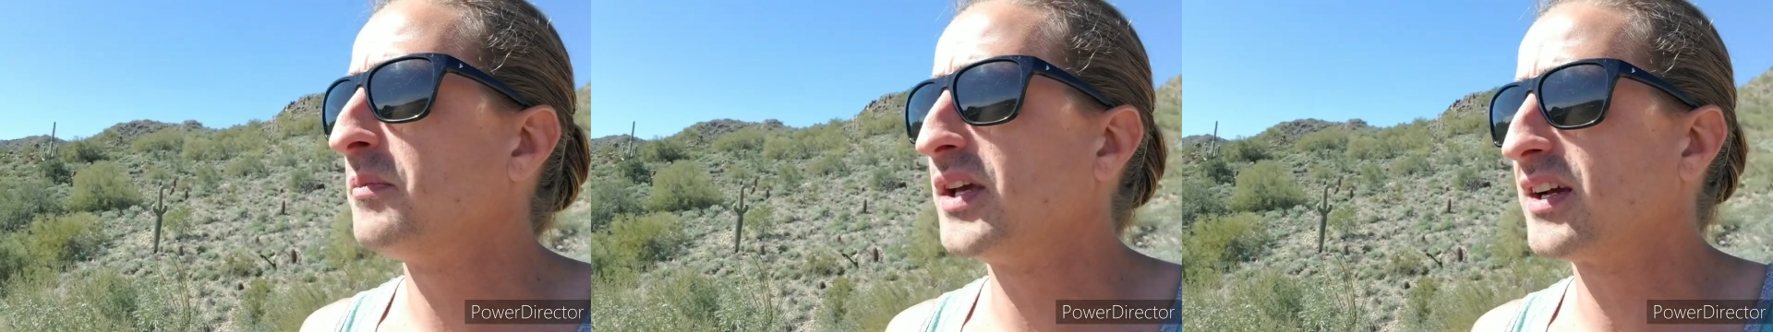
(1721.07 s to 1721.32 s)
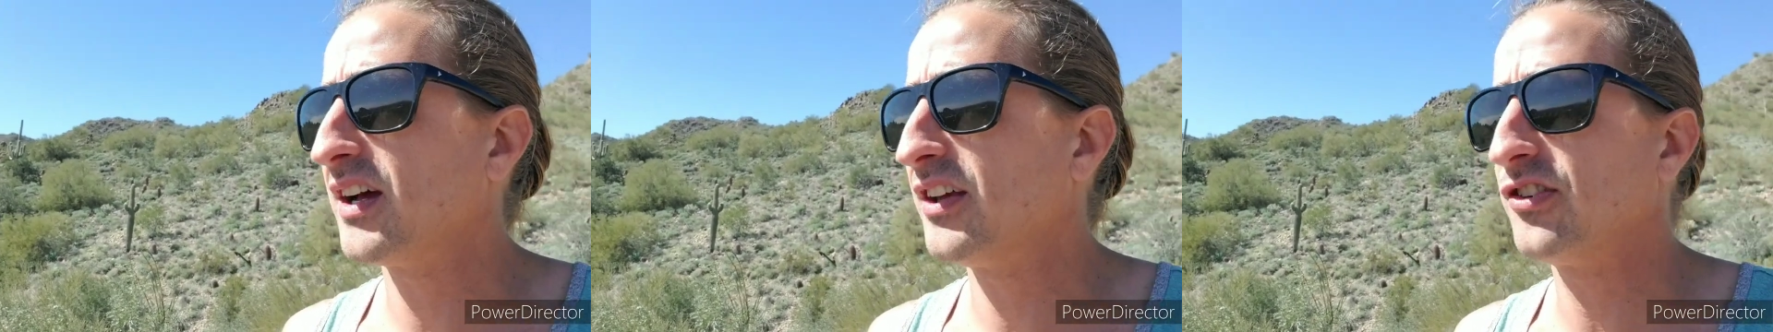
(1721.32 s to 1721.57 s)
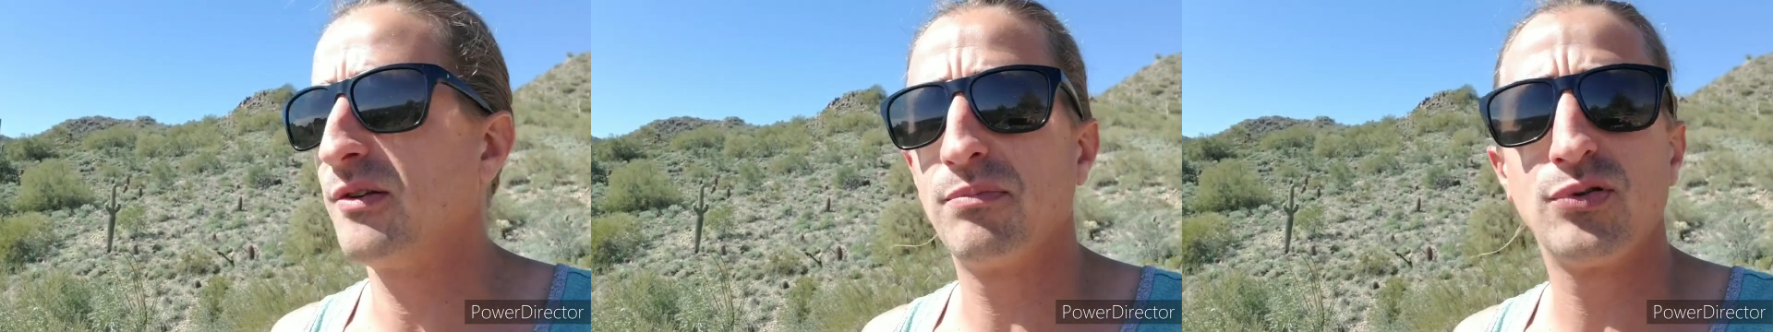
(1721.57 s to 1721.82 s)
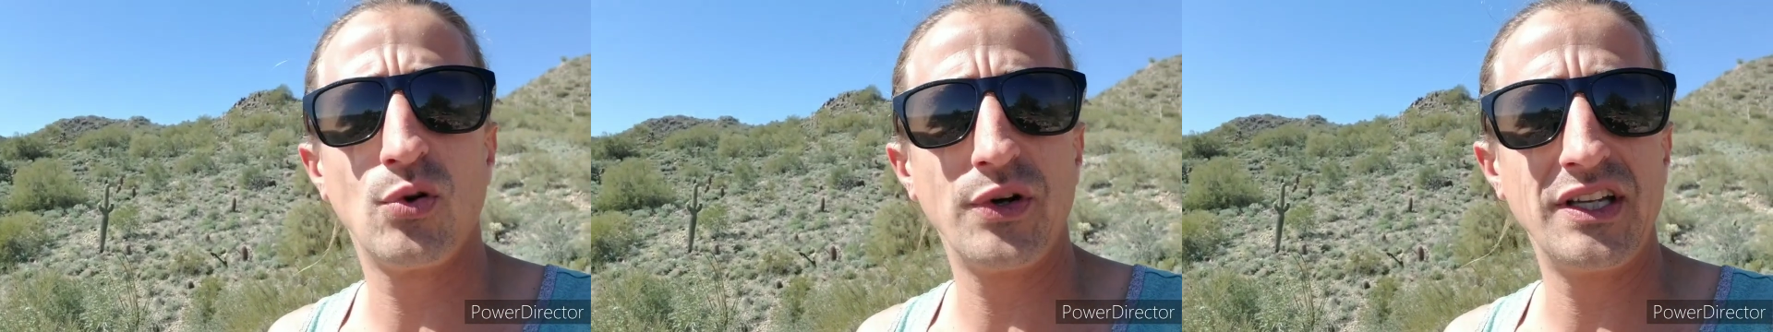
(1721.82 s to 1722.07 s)
because
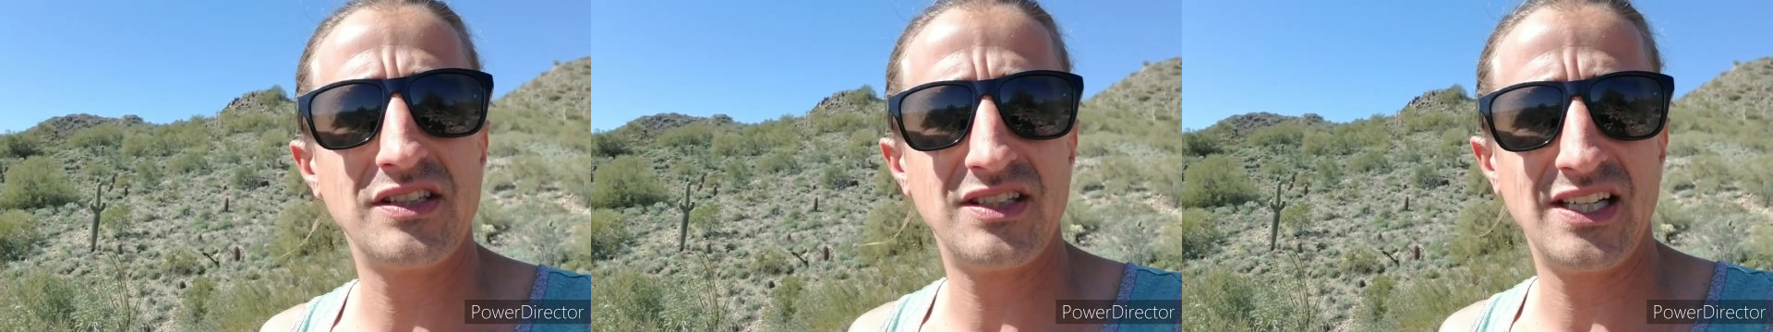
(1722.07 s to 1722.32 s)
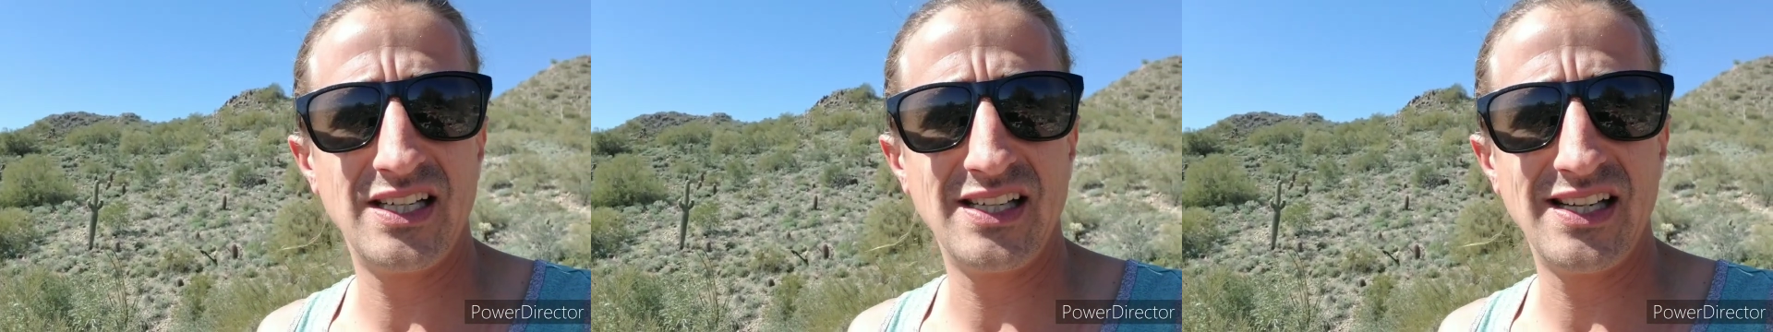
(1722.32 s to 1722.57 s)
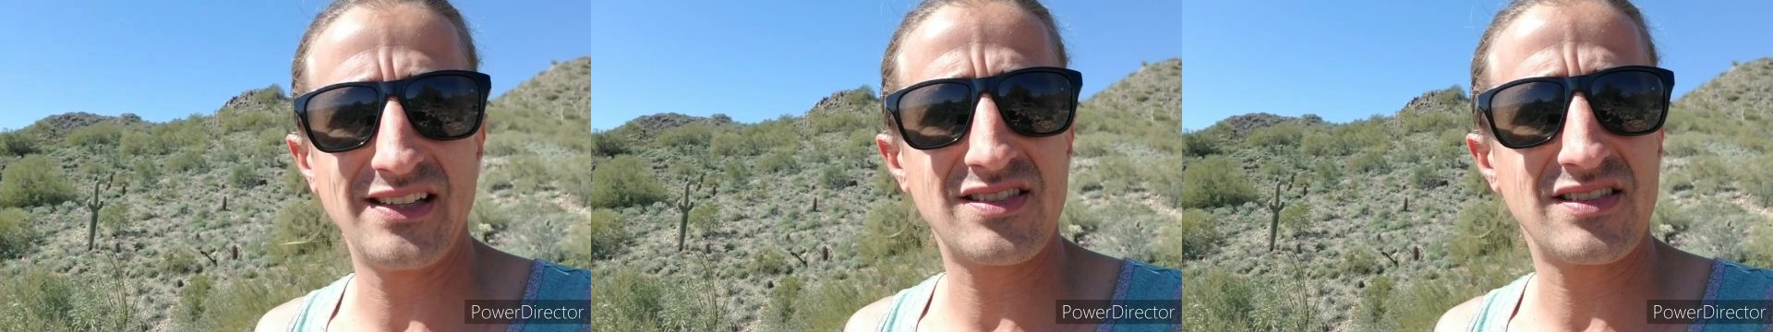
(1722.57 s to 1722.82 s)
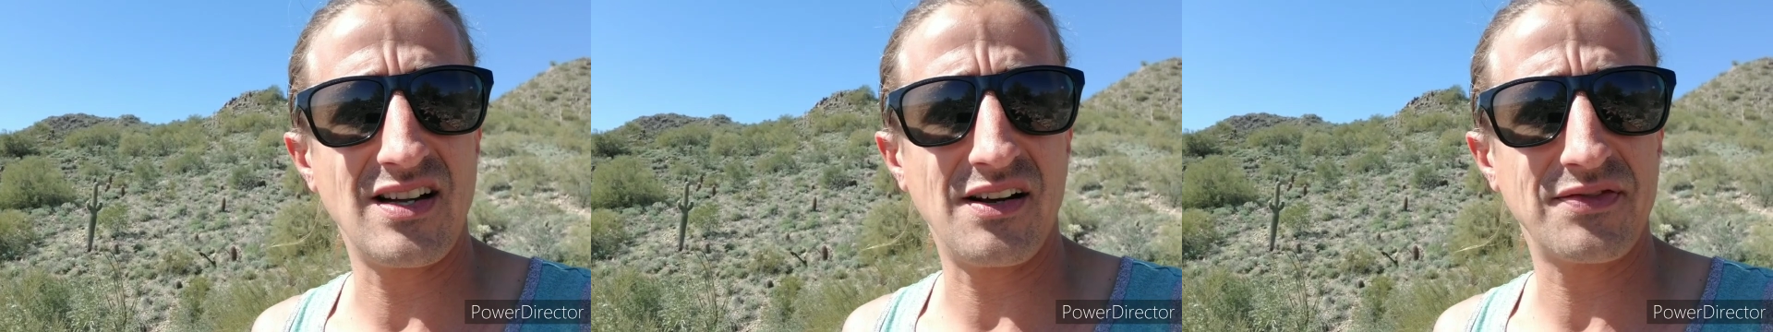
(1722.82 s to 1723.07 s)
employees need to get
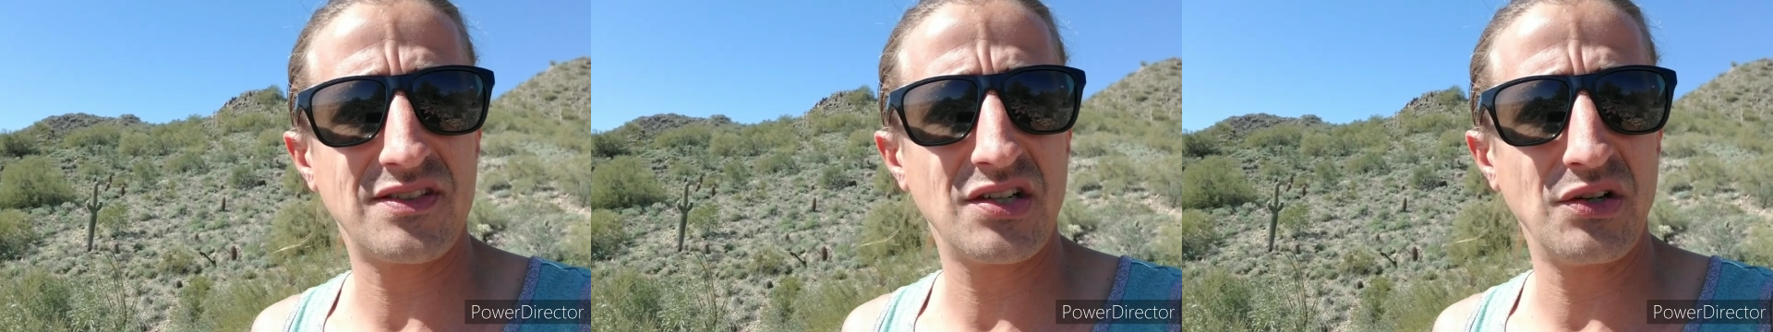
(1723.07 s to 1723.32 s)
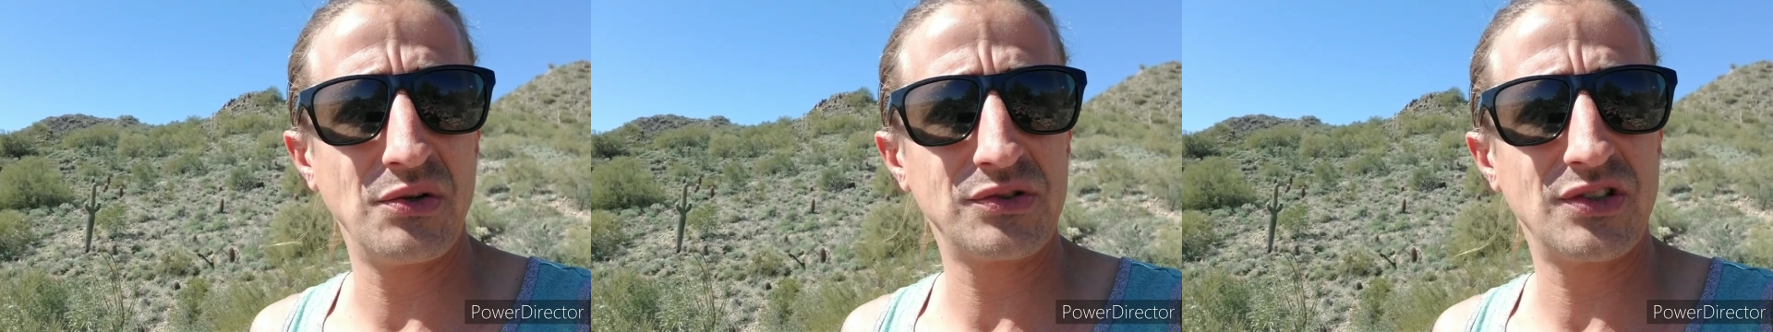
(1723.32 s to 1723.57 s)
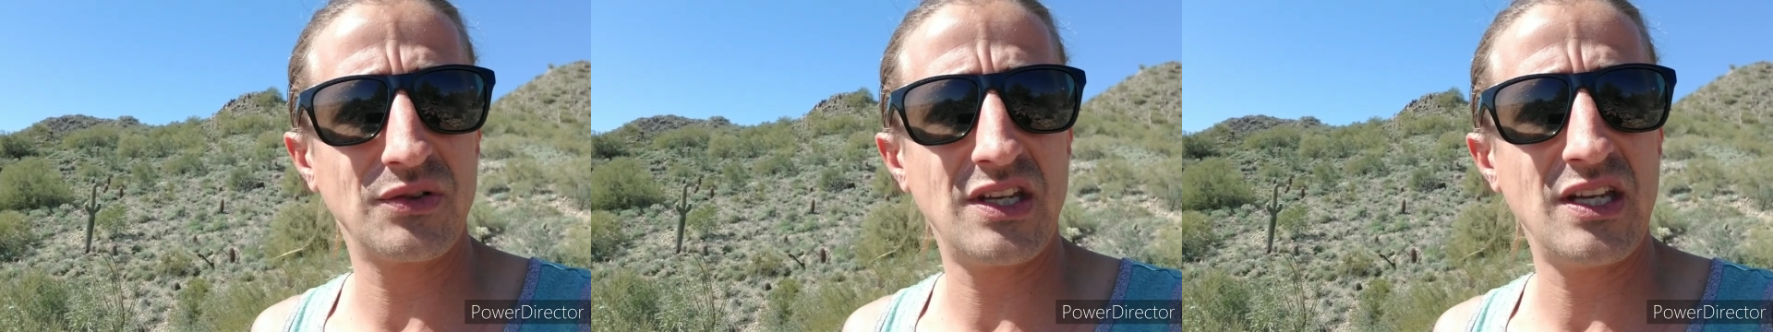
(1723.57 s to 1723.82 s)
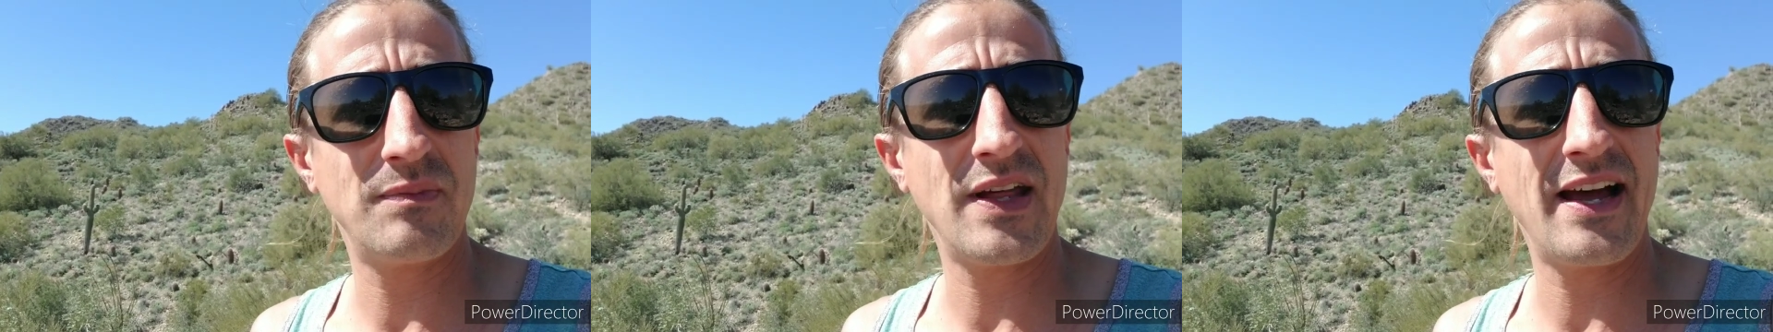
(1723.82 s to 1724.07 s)
stuff too. So
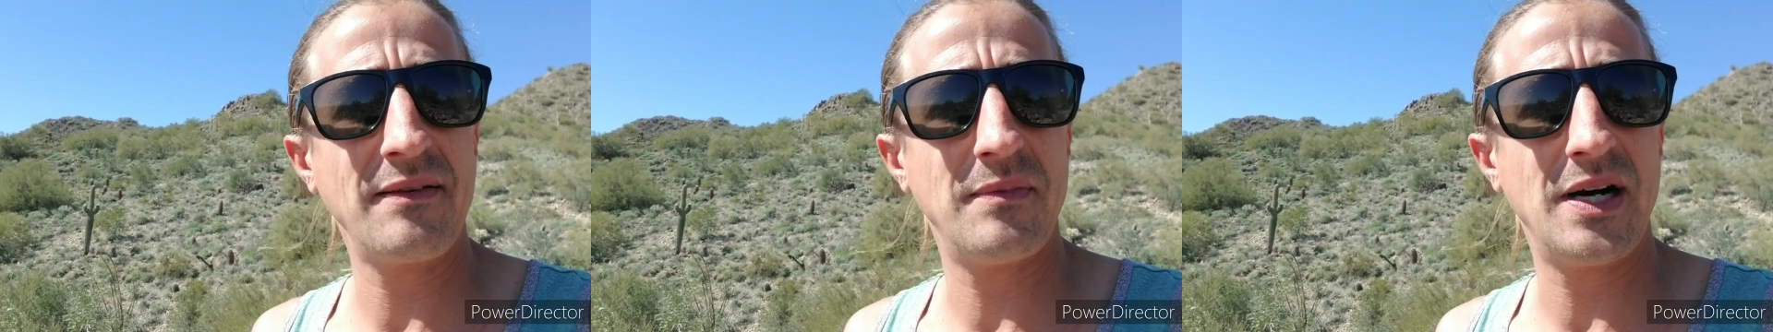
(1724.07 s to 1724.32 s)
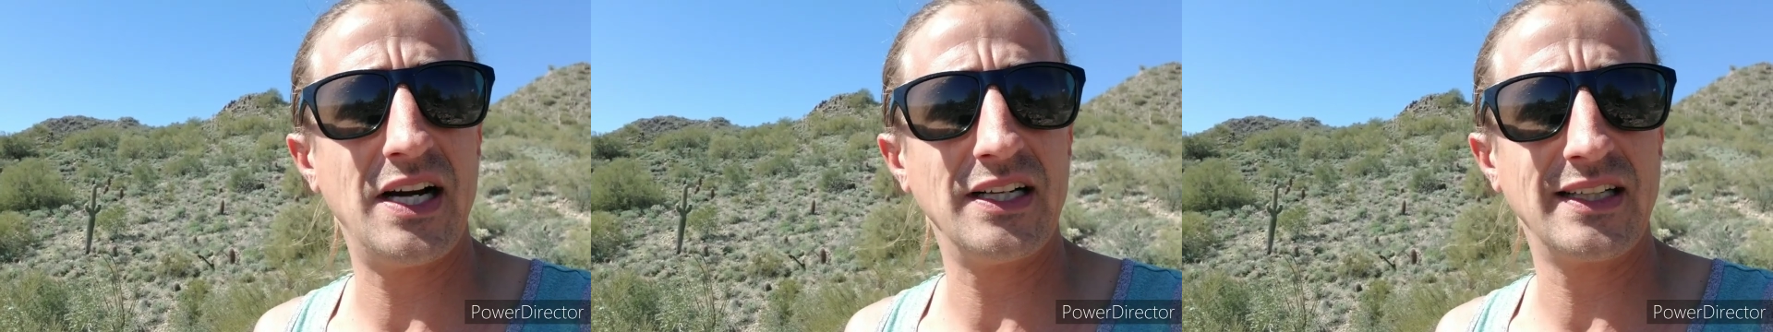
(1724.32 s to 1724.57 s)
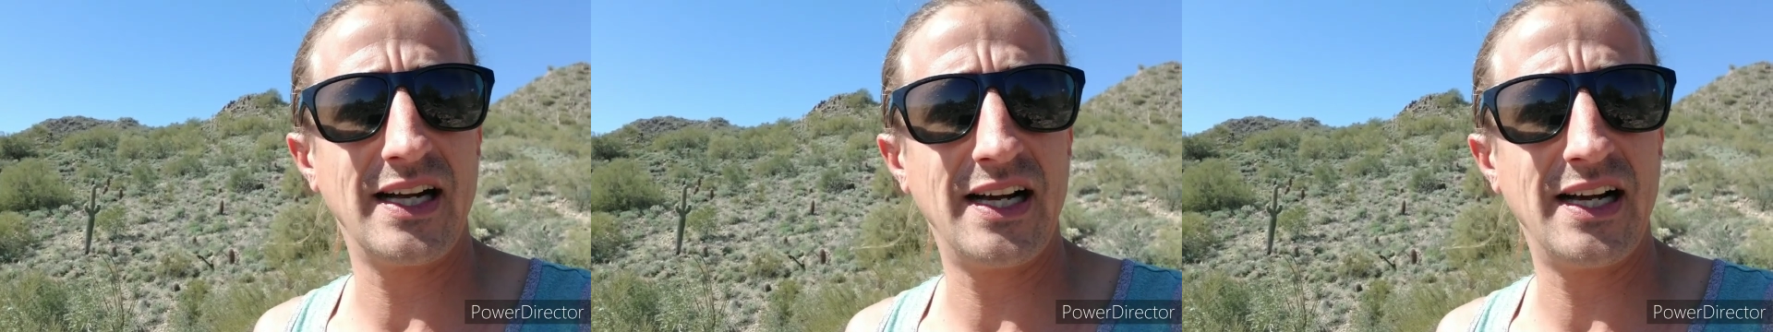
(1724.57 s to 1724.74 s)
keep that in mind,